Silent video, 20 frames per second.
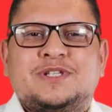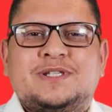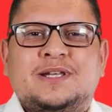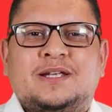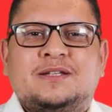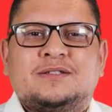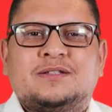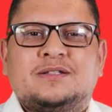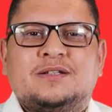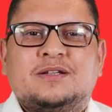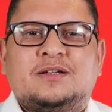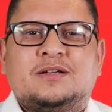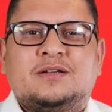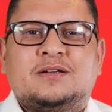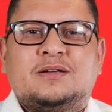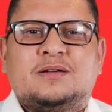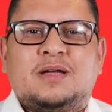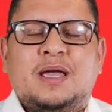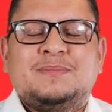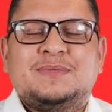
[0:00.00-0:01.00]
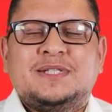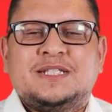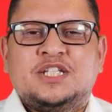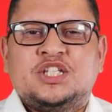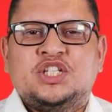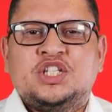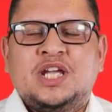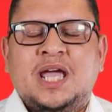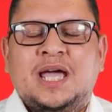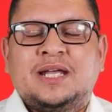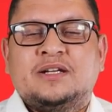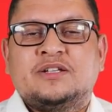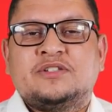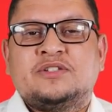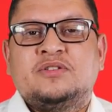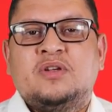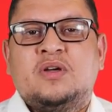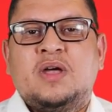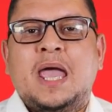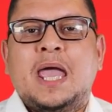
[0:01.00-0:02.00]
precedent uh, as
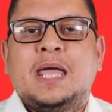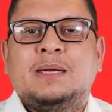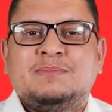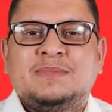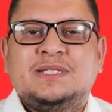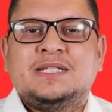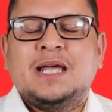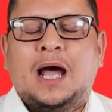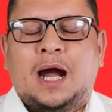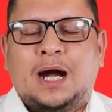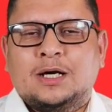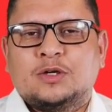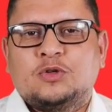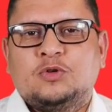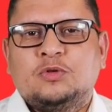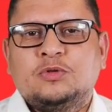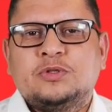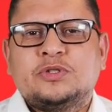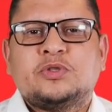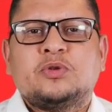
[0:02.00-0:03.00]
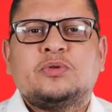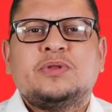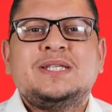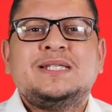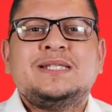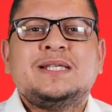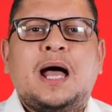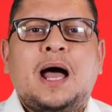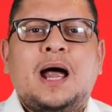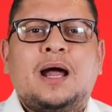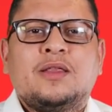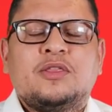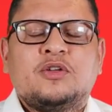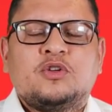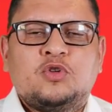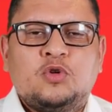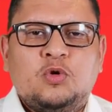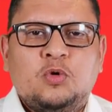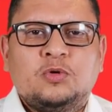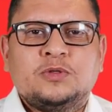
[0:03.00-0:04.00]
guidance, the MDR code. So these are
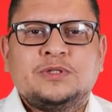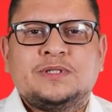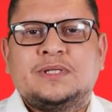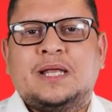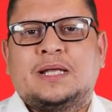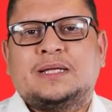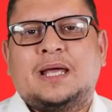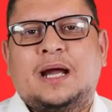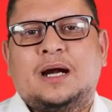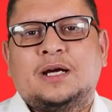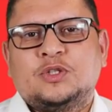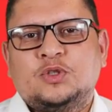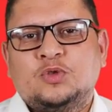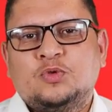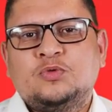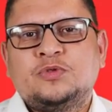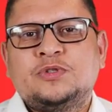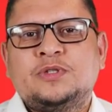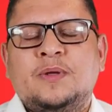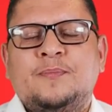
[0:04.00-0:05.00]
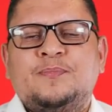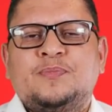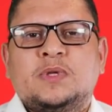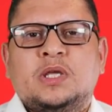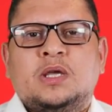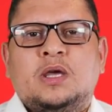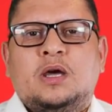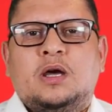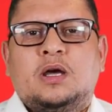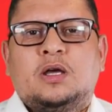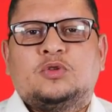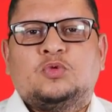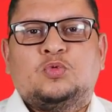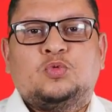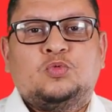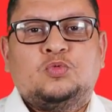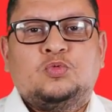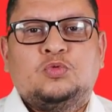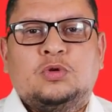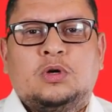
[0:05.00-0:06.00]
the codes that are used uh,
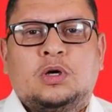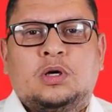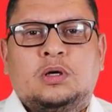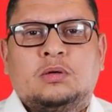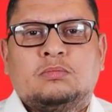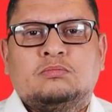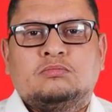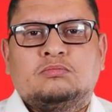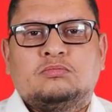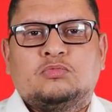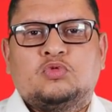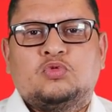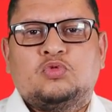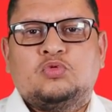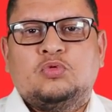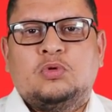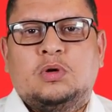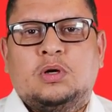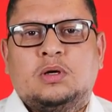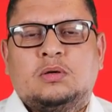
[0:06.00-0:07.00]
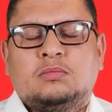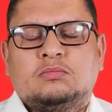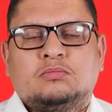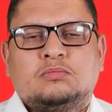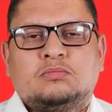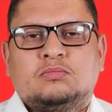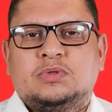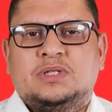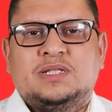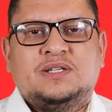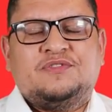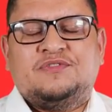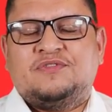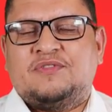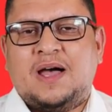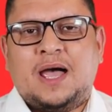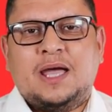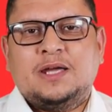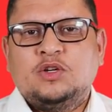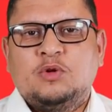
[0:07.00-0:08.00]
to um, to um,
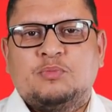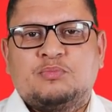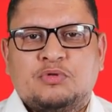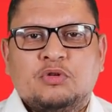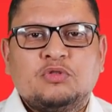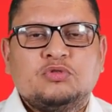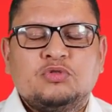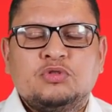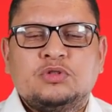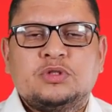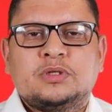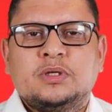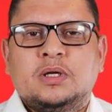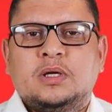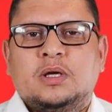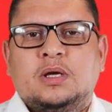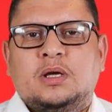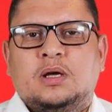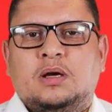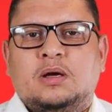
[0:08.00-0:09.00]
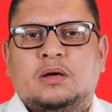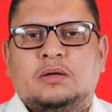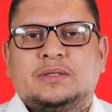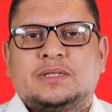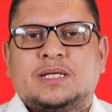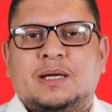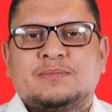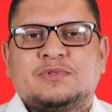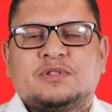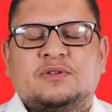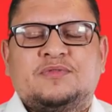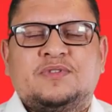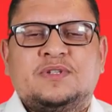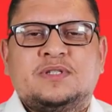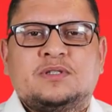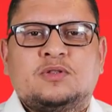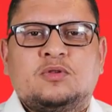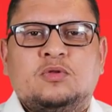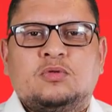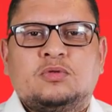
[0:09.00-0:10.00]
define a product uh, in terms of
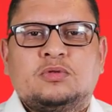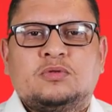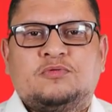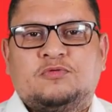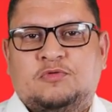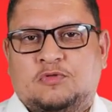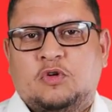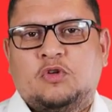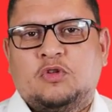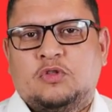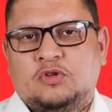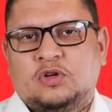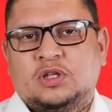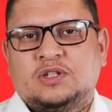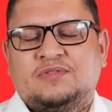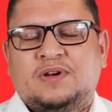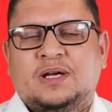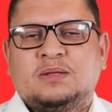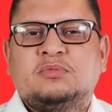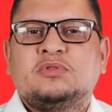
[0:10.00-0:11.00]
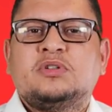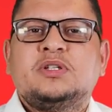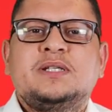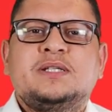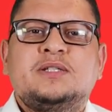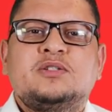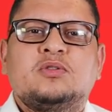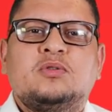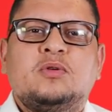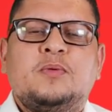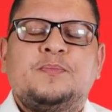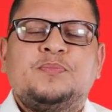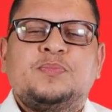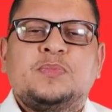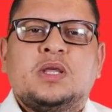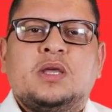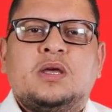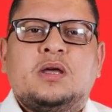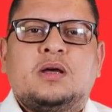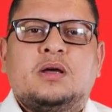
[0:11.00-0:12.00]
its code for the notified bodies. So
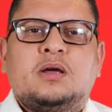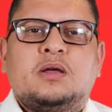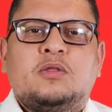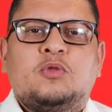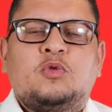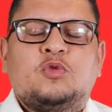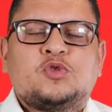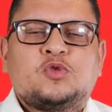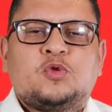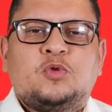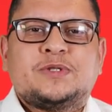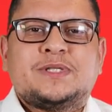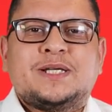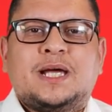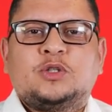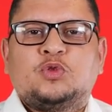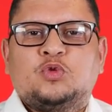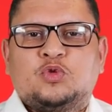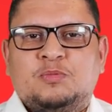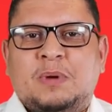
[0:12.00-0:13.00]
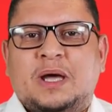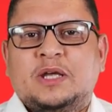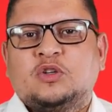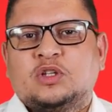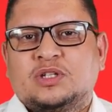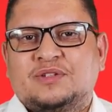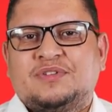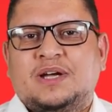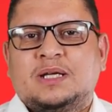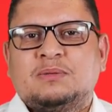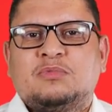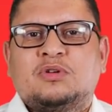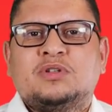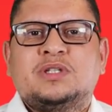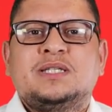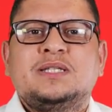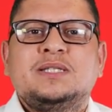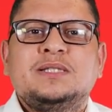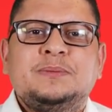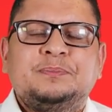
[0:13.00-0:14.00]
uh, those codes are used by notified
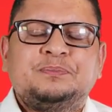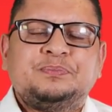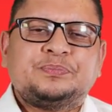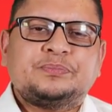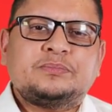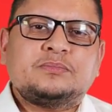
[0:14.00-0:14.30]
bodies